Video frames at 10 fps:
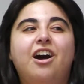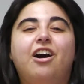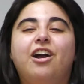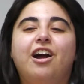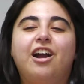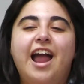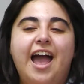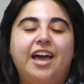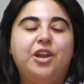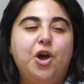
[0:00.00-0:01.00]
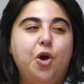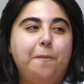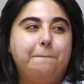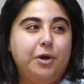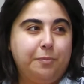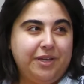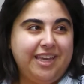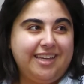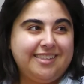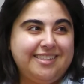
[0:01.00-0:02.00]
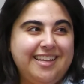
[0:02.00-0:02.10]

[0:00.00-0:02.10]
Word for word: are our at-home boba kits.